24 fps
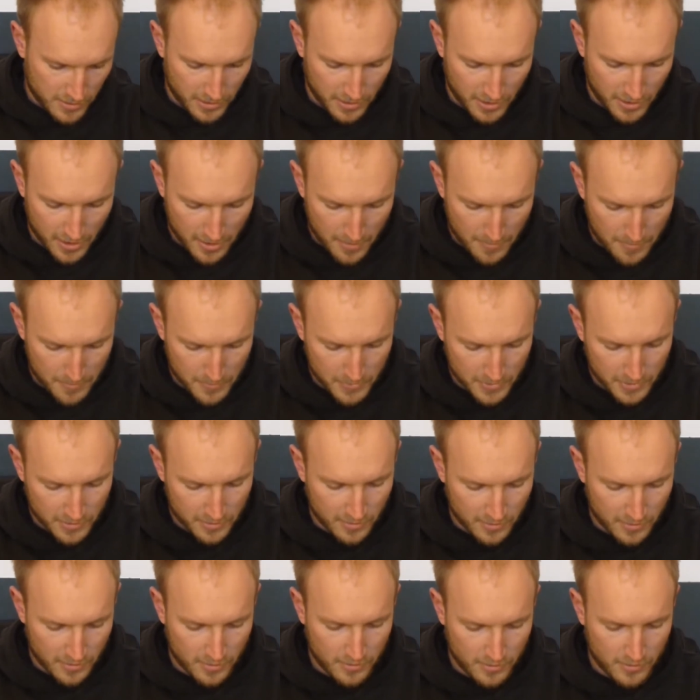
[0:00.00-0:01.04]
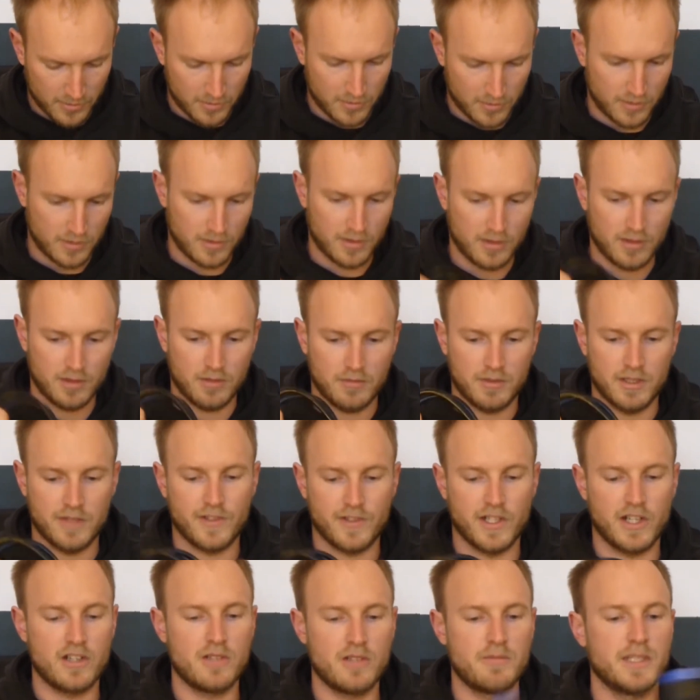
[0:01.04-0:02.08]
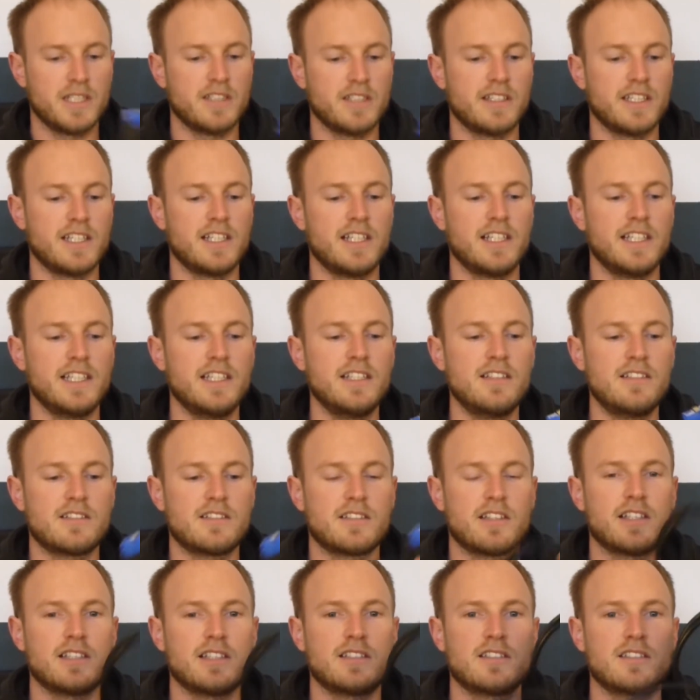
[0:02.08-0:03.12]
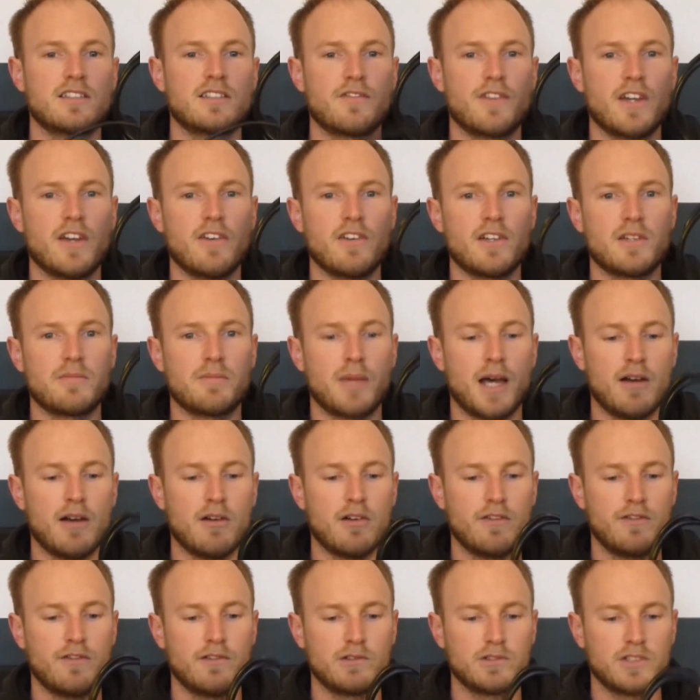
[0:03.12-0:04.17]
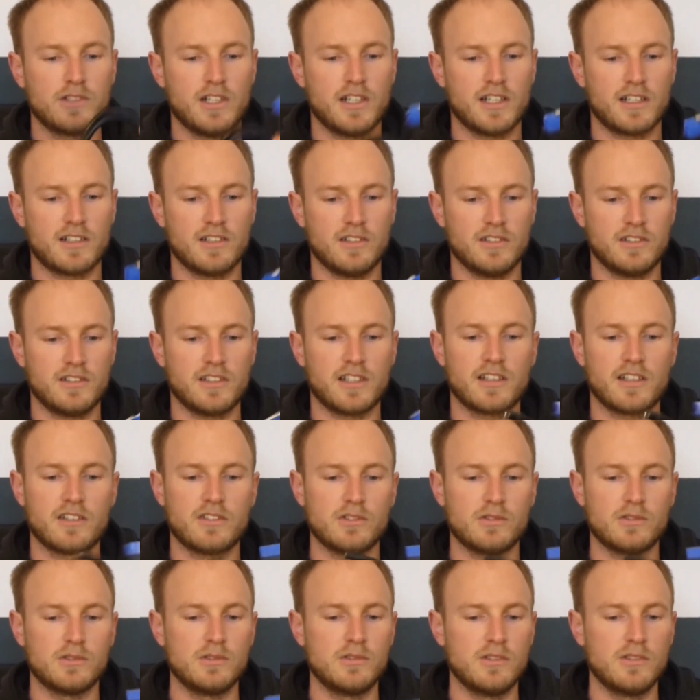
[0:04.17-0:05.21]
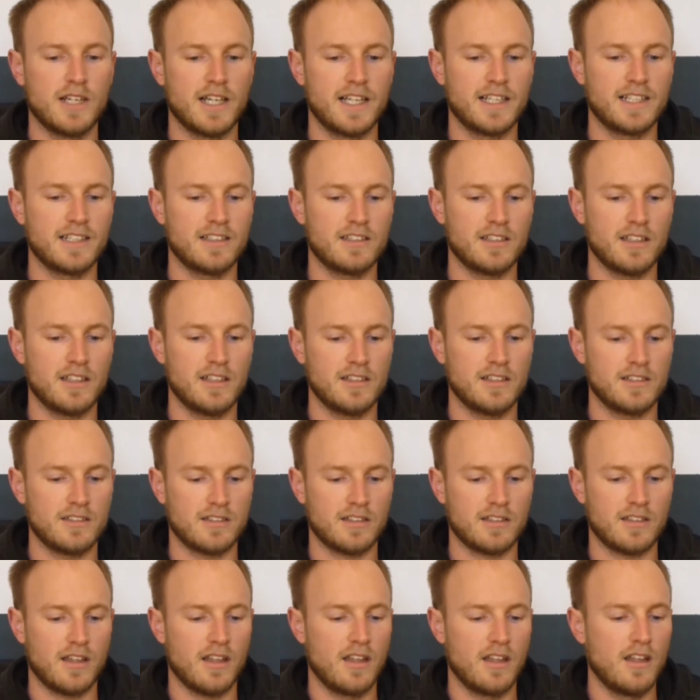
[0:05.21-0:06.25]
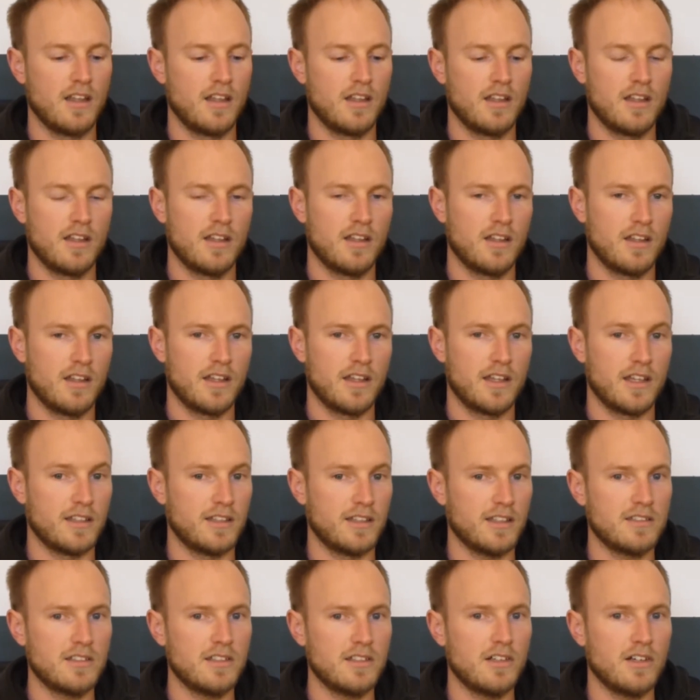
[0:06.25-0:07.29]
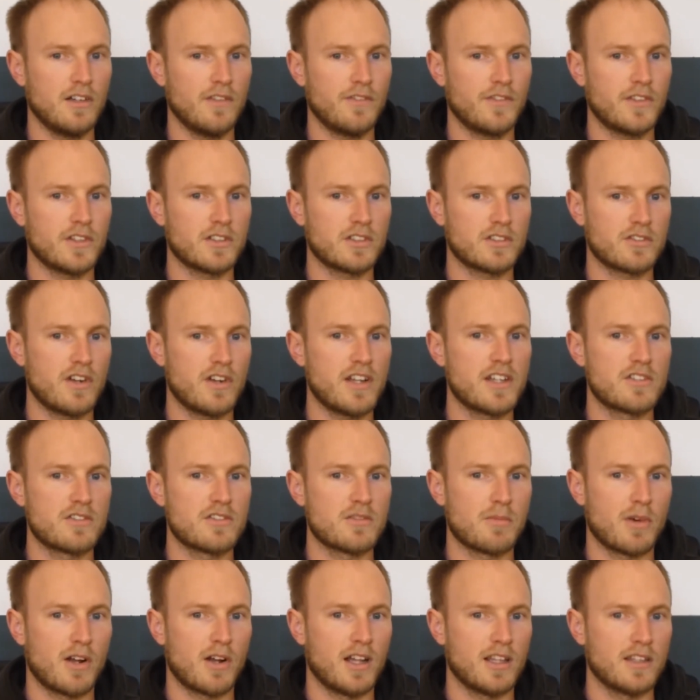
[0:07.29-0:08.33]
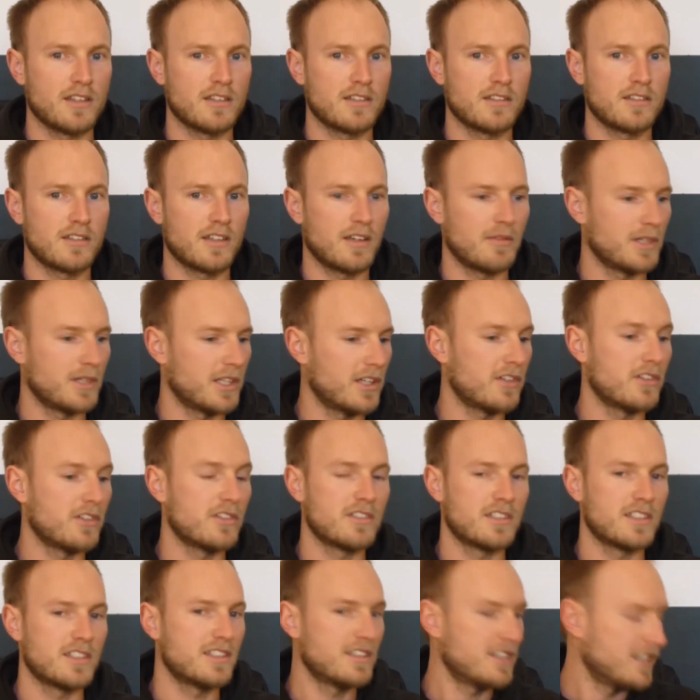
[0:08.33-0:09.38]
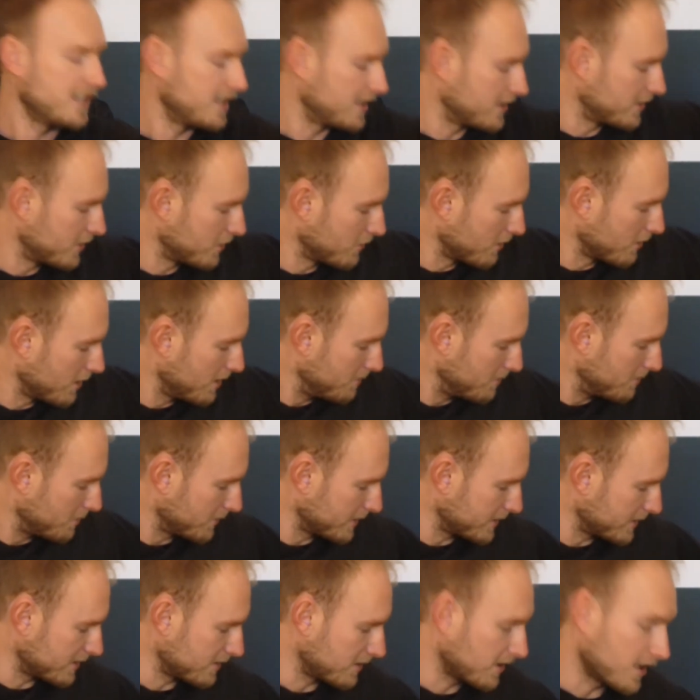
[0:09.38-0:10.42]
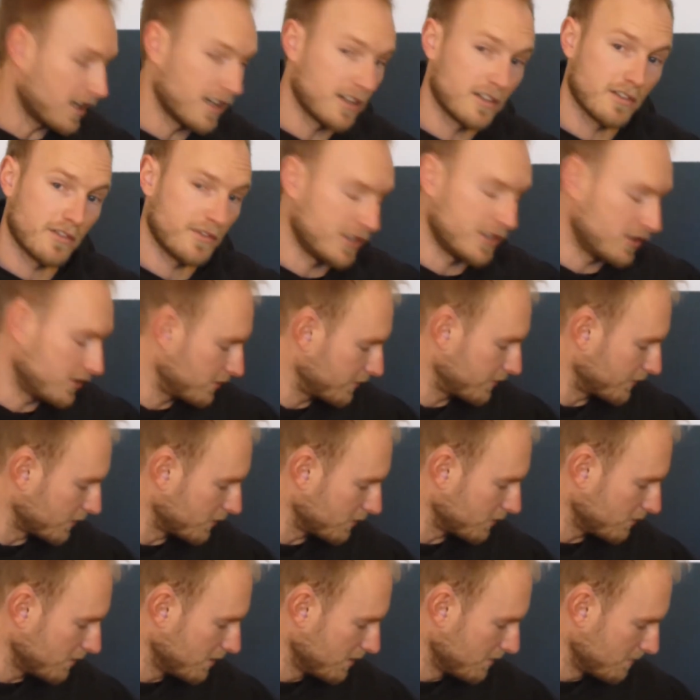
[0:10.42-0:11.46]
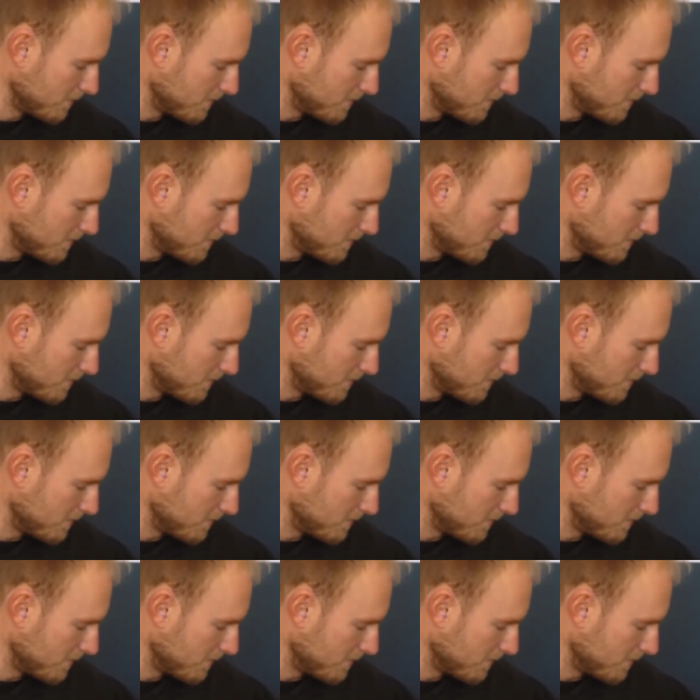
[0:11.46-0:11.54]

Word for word: Comes with an OBD lead, so this is a very powerful diagnostic tool, and it does a lot of the stranger brands that we don't usually see in Europe, which is kind of useful.